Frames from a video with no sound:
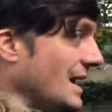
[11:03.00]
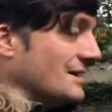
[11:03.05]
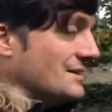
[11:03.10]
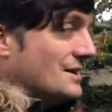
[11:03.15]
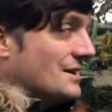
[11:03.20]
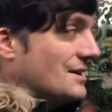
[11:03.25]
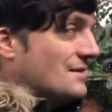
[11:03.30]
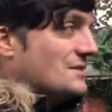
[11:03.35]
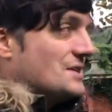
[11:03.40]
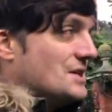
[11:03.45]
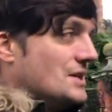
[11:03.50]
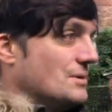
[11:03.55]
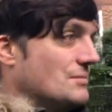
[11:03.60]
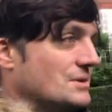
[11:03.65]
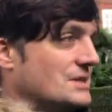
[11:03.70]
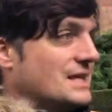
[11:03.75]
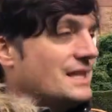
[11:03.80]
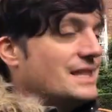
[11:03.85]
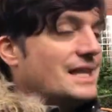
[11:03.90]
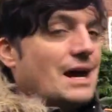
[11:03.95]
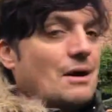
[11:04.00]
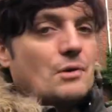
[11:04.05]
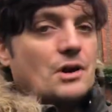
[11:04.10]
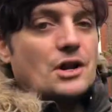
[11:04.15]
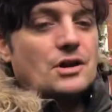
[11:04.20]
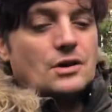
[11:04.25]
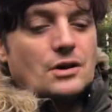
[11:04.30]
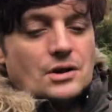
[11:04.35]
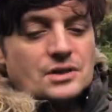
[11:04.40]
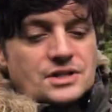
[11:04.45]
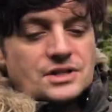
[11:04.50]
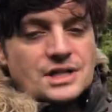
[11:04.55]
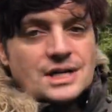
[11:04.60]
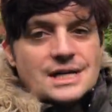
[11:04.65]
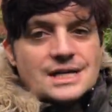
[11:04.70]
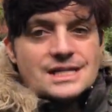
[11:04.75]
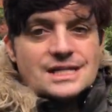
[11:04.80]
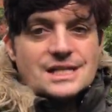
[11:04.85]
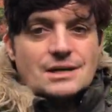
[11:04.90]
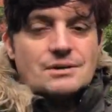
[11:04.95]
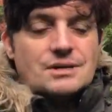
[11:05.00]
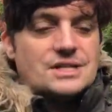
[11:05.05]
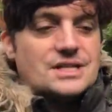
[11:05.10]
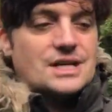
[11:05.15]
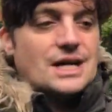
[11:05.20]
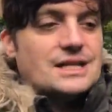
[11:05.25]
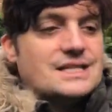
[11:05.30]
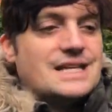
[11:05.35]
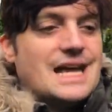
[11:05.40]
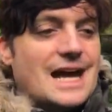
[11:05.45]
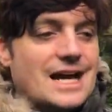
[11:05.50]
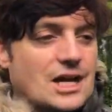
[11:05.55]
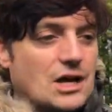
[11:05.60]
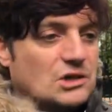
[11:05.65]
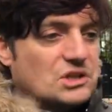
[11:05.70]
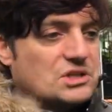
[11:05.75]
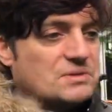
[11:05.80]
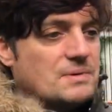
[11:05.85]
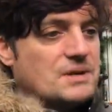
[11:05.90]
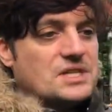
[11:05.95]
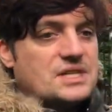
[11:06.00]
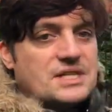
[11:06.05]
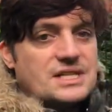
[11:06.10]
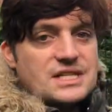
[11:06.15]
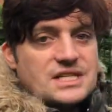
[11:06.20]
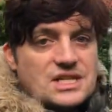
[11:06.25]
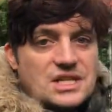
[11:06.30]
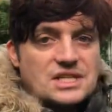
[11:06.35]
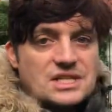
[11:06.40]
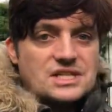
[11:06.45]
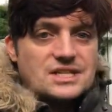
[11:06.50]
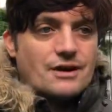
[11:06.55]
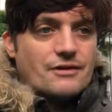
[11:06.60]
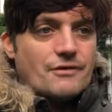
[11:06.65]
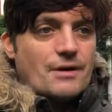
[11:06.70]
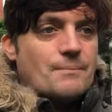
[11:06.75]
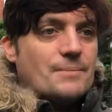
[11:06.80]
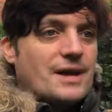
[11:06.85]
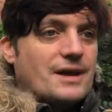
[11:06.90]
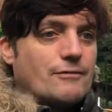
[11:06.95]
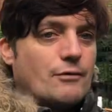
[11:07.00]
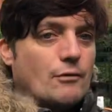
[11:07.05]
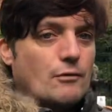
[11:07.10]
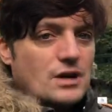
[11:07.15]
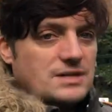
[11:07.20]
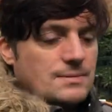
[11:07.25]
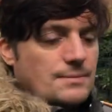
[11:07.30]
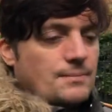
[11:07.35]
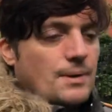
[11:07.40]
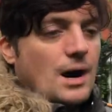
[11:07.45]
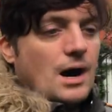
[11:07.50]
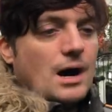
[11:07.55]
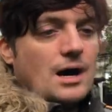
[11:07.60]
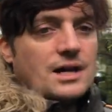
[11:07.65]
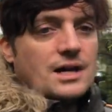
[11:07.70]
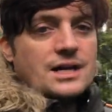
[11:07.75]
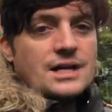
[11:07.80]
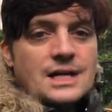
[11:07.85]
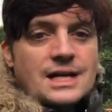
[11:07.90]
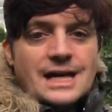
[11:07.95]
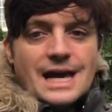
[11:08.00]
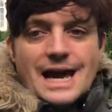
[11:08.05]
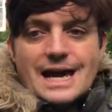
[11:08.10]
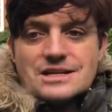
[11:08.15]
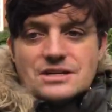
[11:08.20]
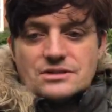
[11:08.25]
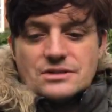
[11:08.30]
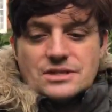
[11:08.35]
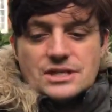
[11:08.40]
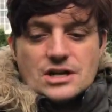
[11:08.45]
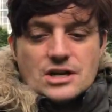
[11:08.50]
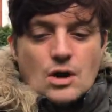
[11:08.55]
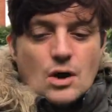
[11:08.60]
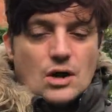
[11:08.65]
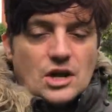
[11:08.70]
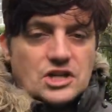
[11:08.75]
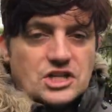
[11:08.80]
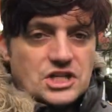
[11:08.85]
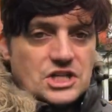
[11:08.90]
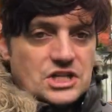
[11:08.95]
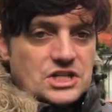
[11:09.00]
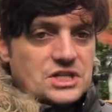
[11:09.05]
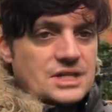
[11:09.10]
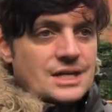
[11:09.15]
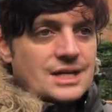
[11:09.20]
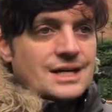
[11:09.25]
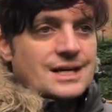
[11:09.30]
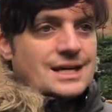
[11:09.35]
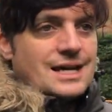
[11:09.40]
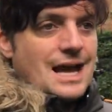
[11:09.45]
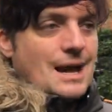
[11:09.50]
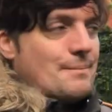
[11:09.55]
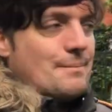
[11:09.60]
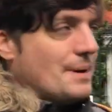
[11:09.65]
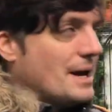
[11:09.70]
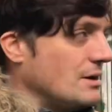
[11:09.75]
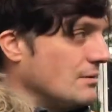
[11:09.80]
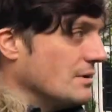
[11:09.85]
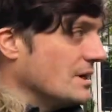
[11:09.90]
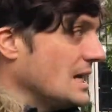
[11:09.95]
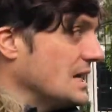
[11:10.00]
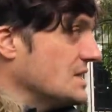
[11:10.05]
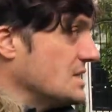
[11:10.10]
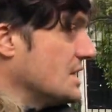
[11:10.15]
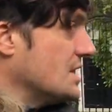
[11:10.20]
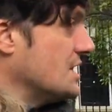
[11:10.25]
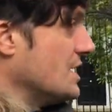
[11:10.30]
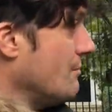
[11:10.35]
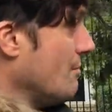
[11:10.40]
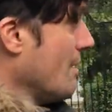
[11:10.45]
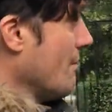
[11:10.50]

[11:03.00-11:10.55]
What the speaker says: I don't know if she was in that one or not. So his son, Zach Goldsmith, is Conservative MP for Richmond Park, editor of The Ecologist, campaigner against the third